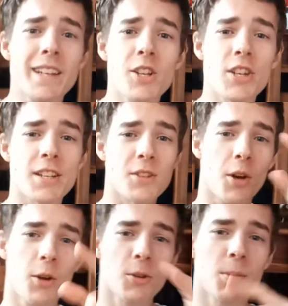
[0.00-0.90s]
Queen,
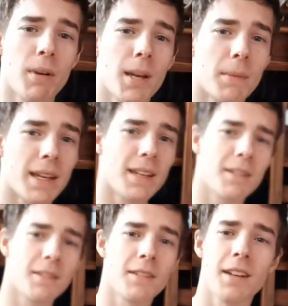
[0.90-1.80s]
she is owned by
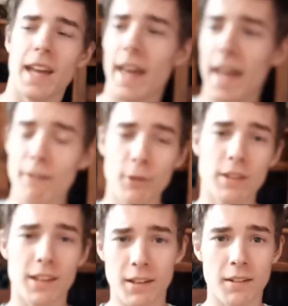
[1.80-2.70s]
me.
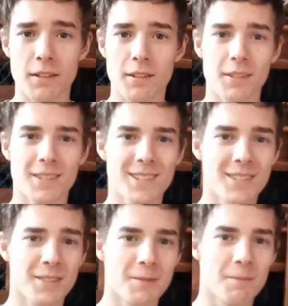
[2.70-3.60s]
Everything.
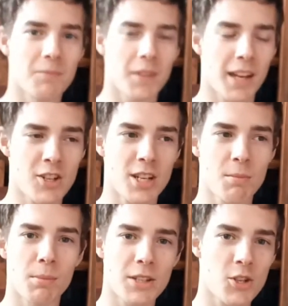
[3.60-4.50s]

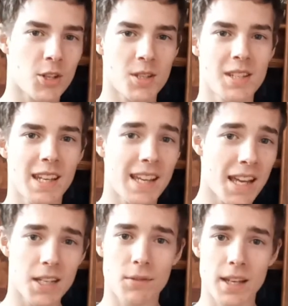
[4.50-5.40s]
Actually, I probably
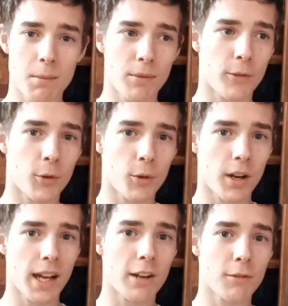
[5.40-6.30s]
shouldn't say any of that
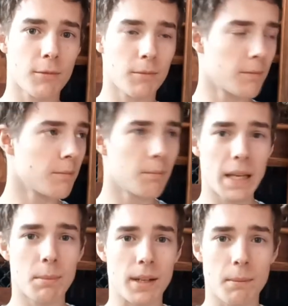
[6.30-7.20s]
before I have
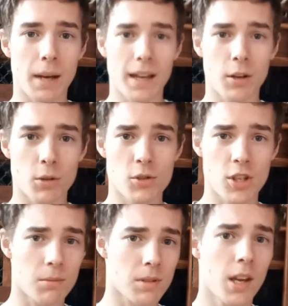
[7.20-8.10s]
people in
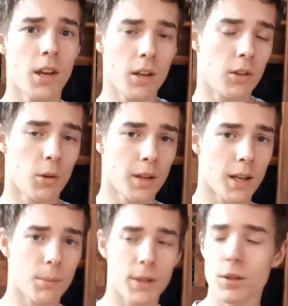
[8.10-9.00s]
black costumes
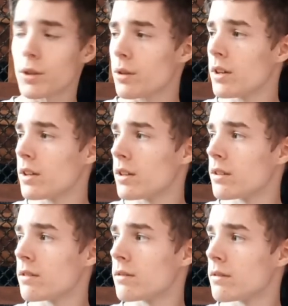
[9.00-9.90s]
knocking at my door.